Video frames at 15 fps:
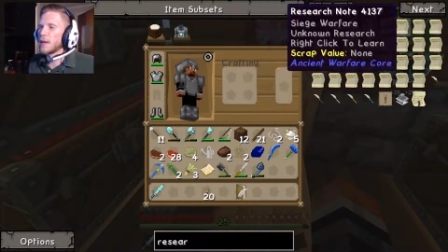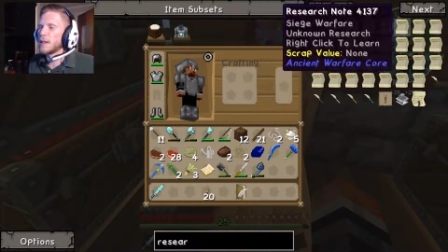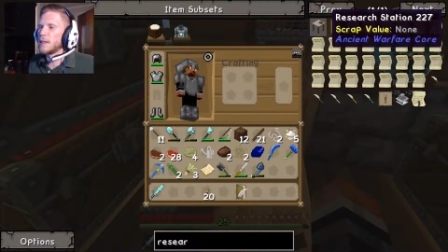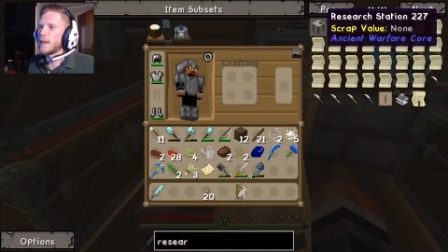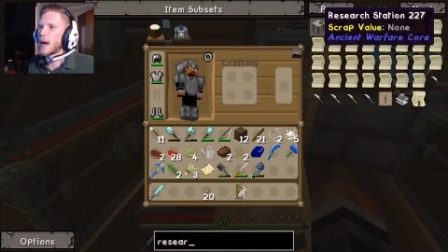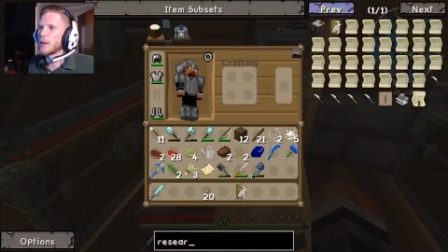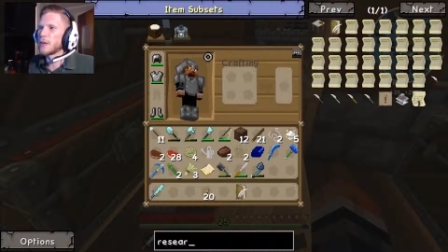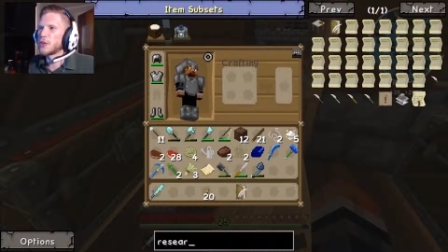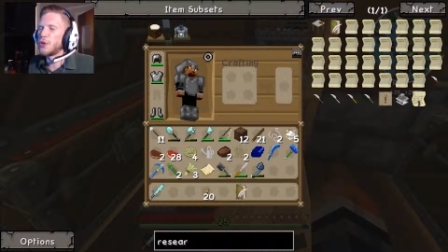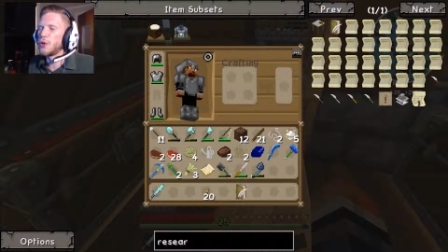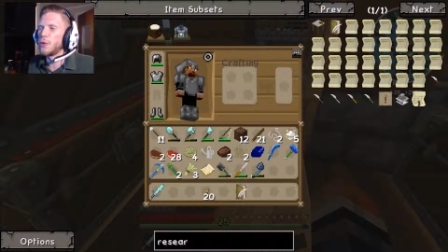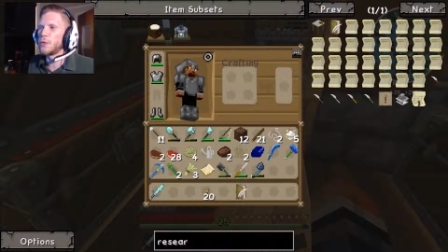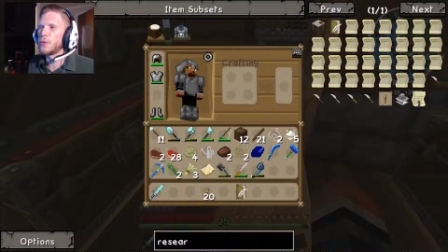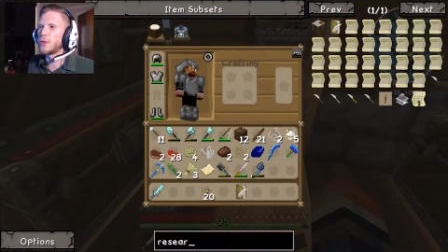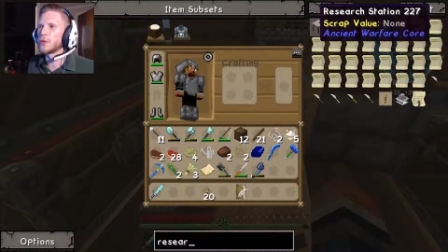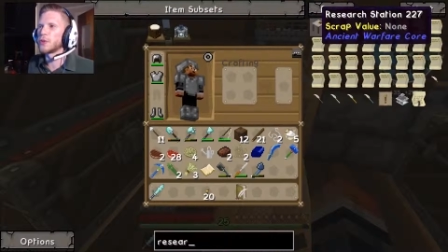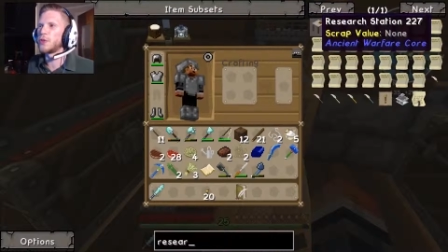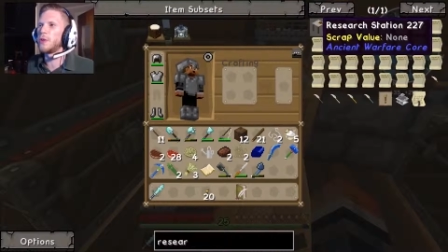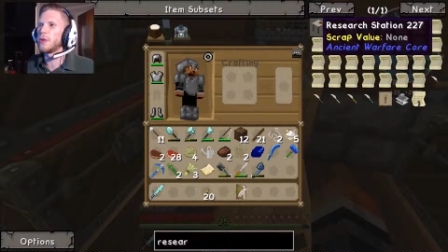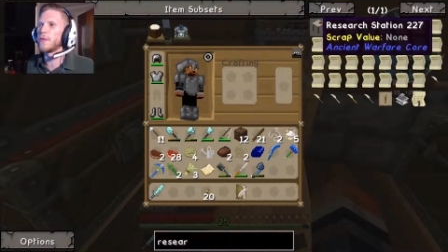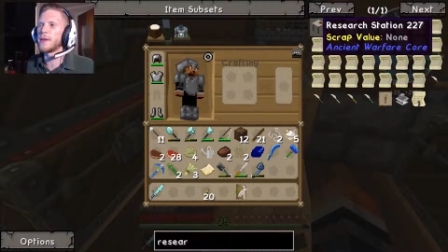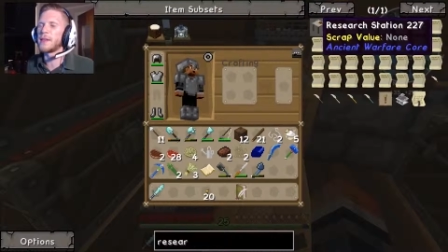now there's two there's two
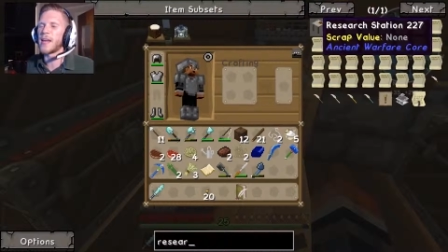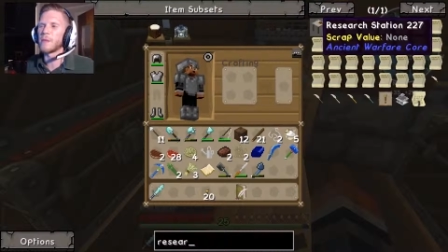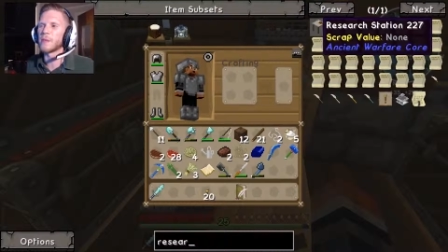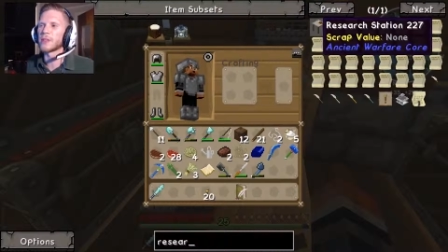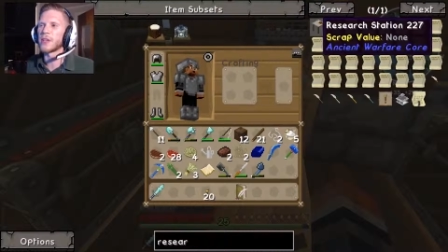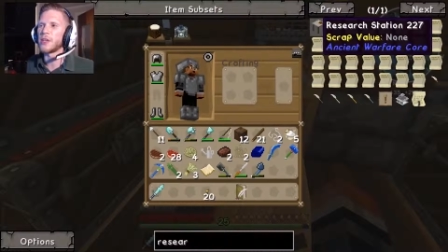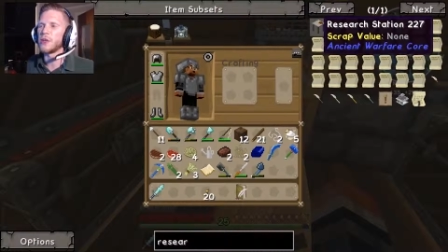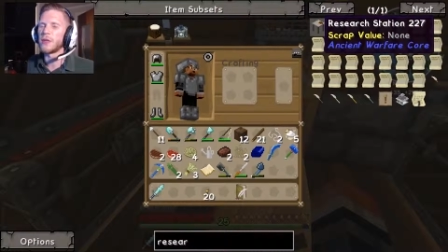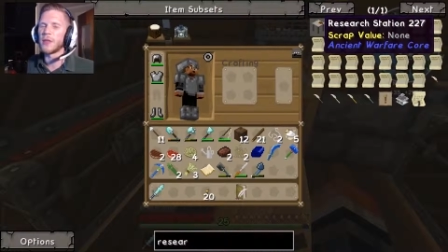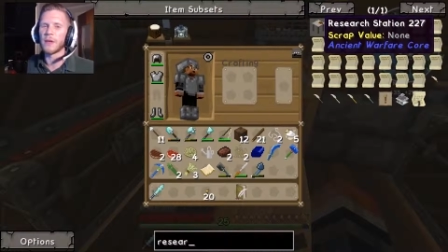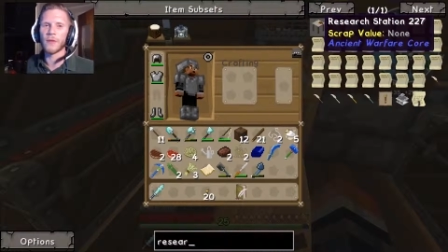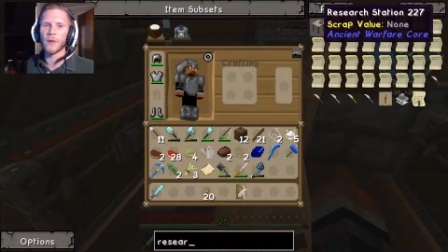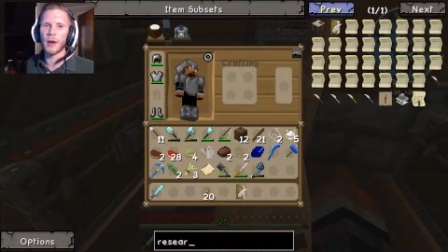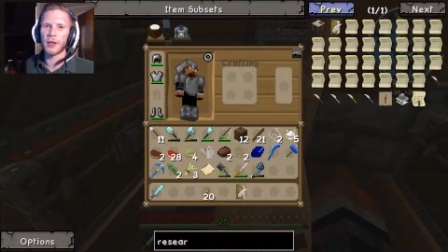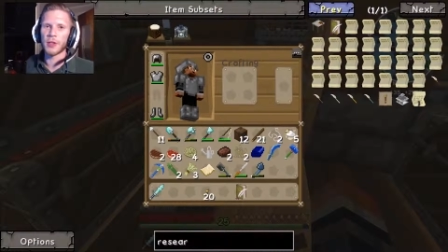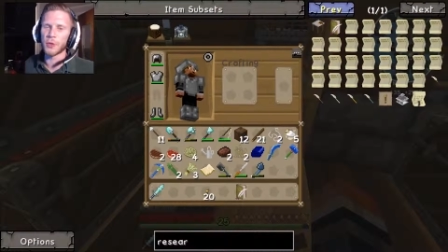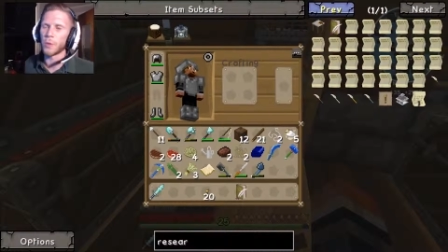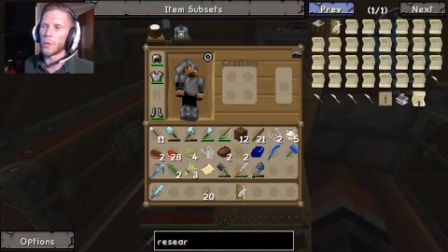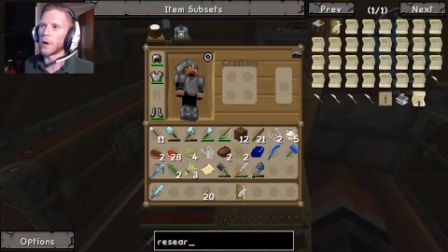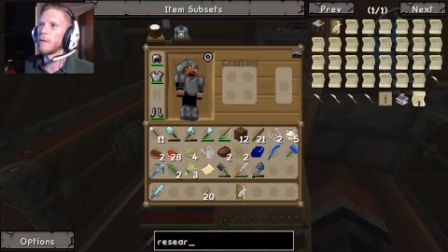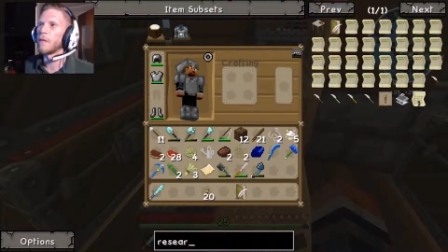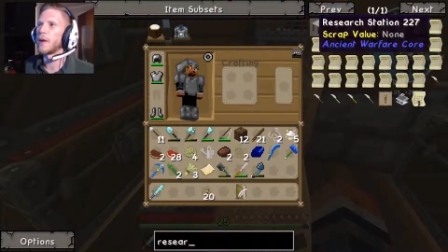different tables that you need for ancient
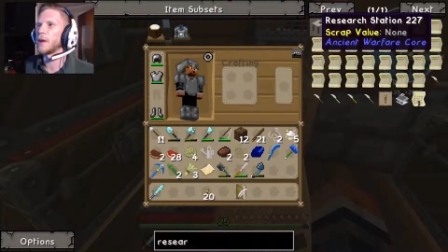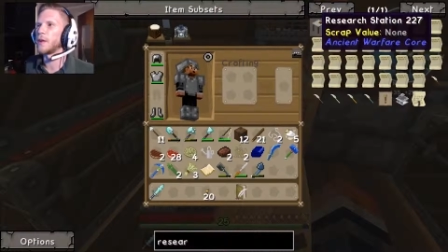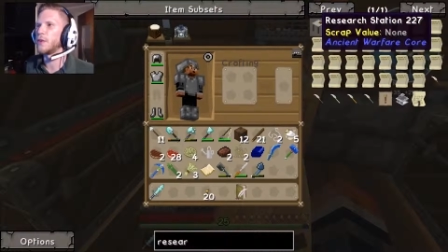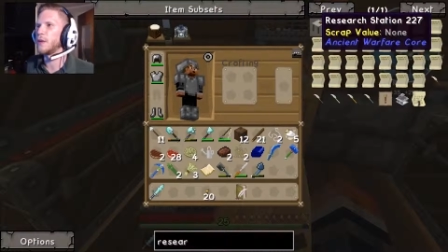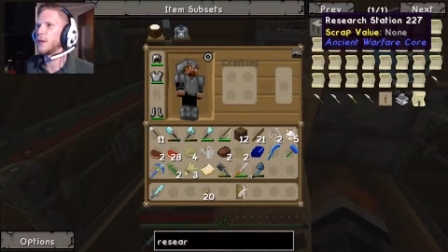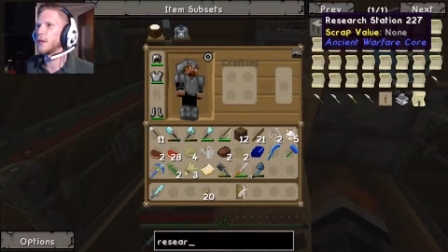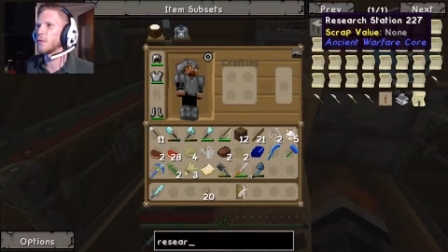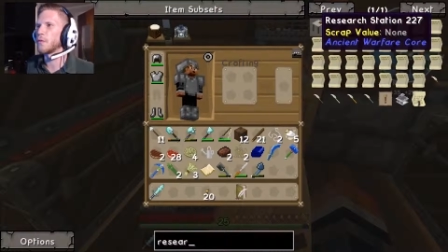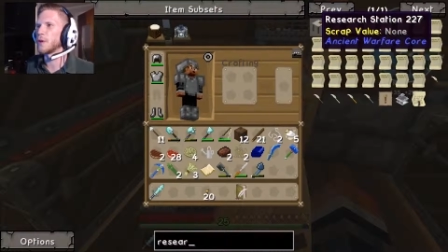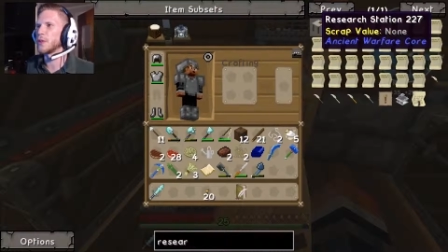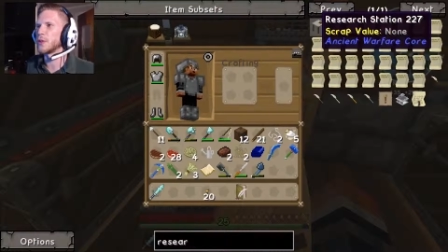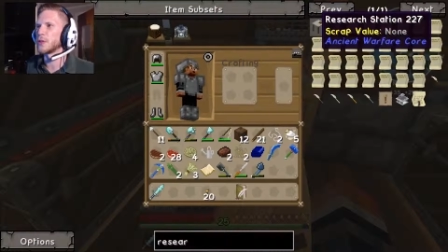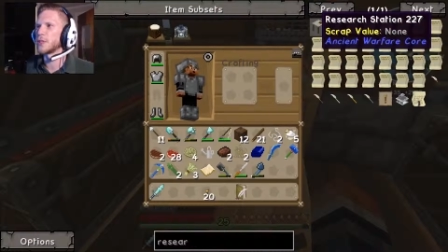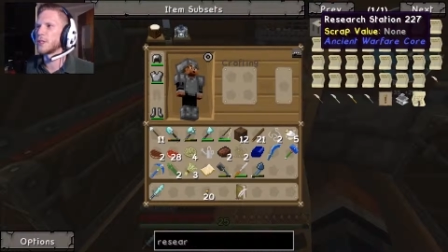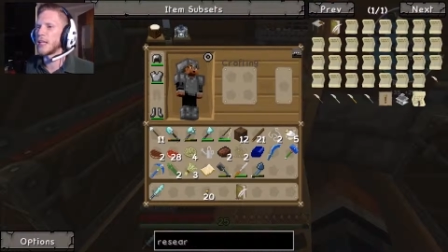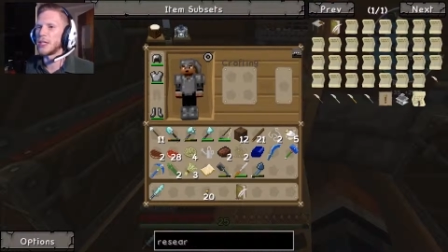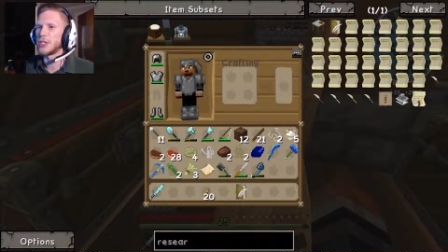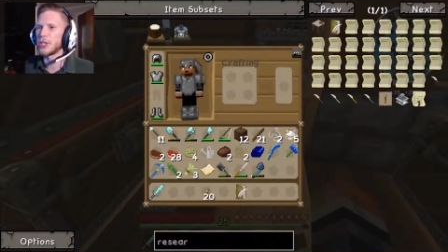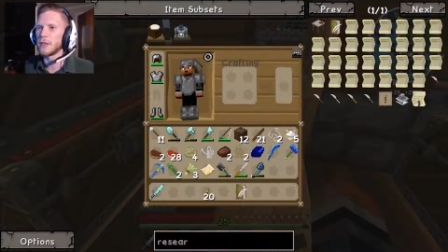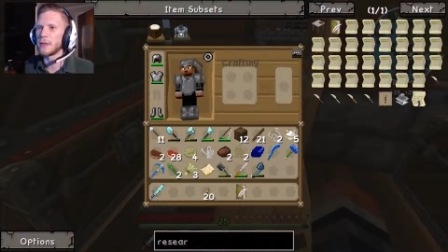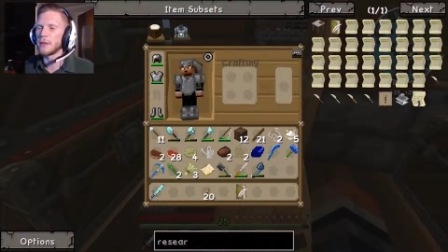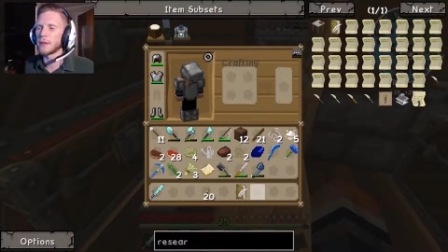warfare. You need a research
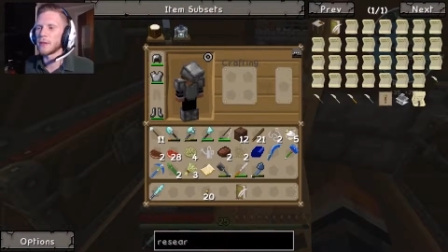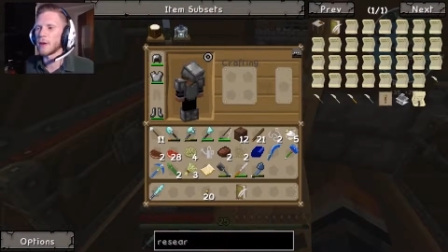station.